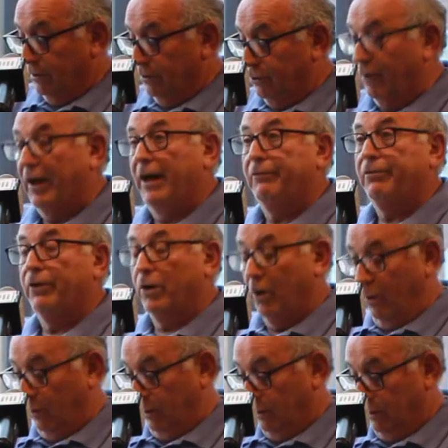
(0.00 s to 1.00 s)
to have a
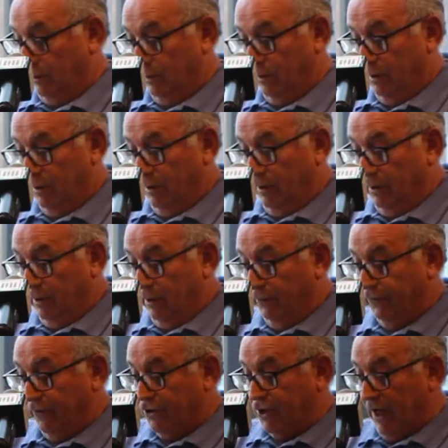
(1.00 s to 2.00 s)
goal.
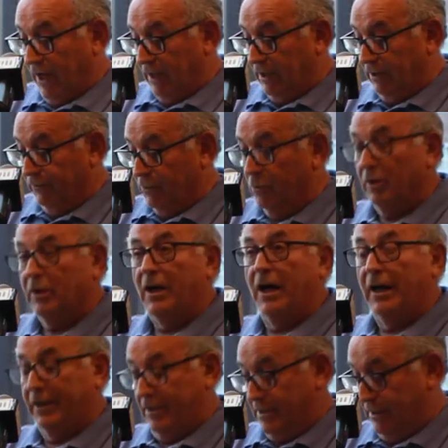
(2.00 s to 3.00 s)
If a child lives with
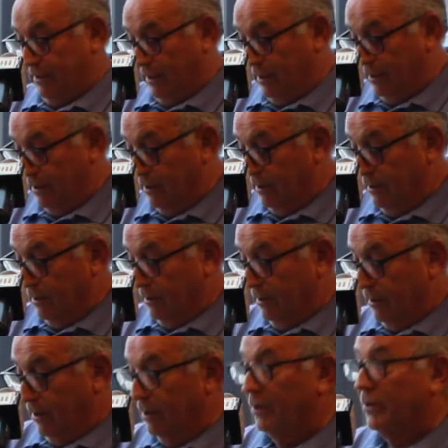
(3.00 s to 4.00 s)
honesty,
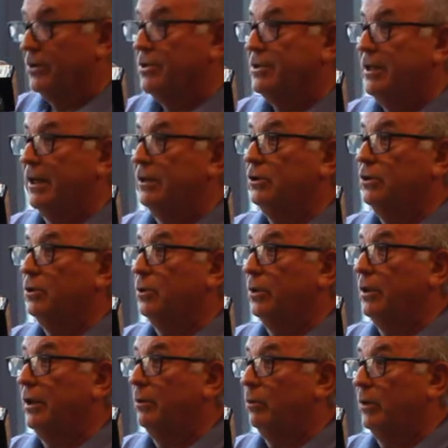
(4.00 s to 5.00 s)
he learns that
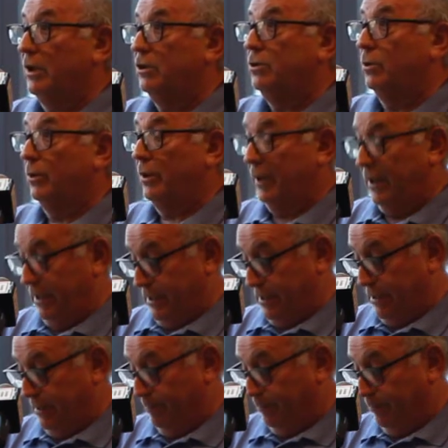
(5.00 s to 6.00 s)
what truth is.
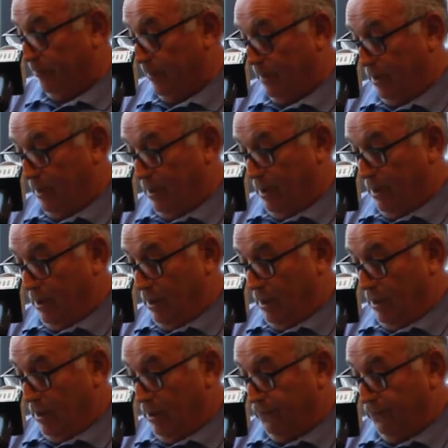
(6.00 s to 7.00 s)

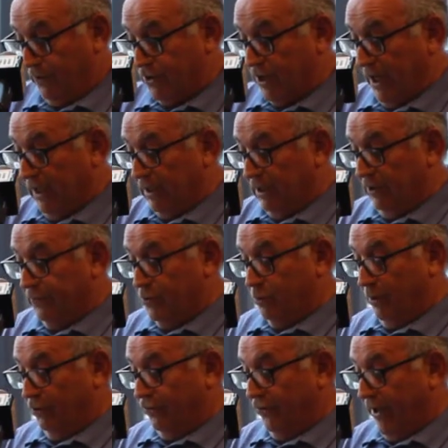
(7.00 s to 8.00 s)
If a child lives
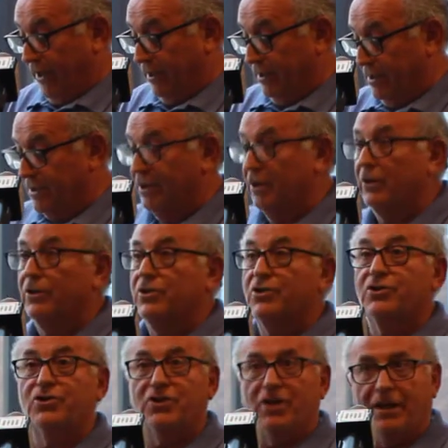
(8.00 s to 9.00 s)
with fairness, he
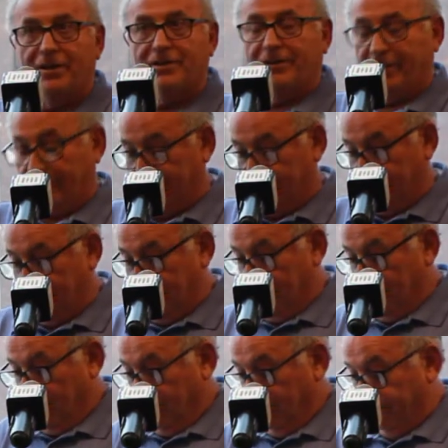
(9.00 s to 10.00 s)
learns justice.
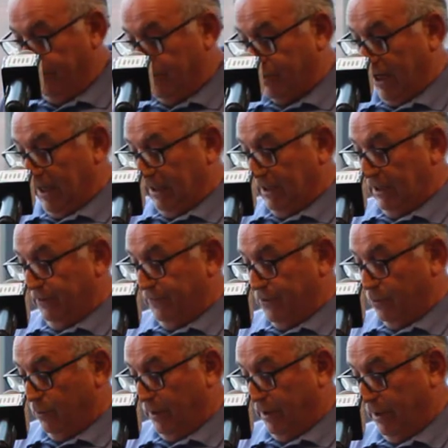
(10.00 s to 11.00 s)
If a child
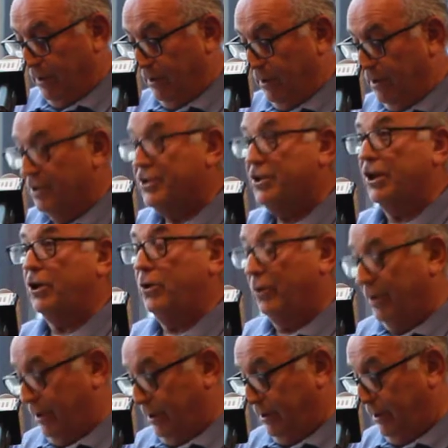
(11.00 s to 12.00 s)
lives with
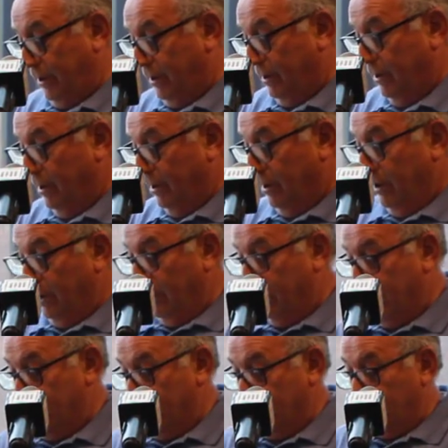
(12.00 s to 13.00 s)
security, he
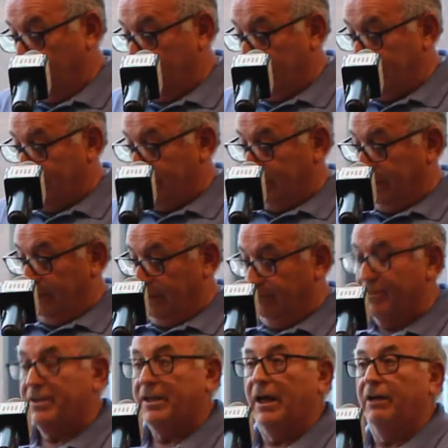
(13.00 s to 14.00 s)
learns to trust in
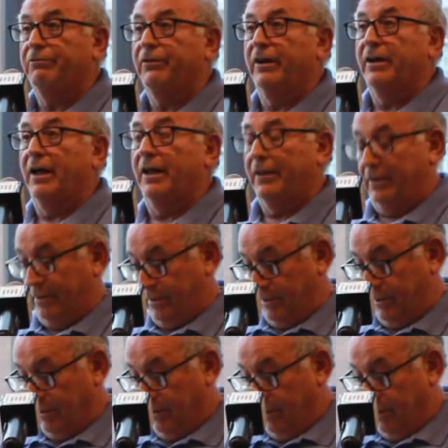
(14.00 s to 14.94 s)
himself and others.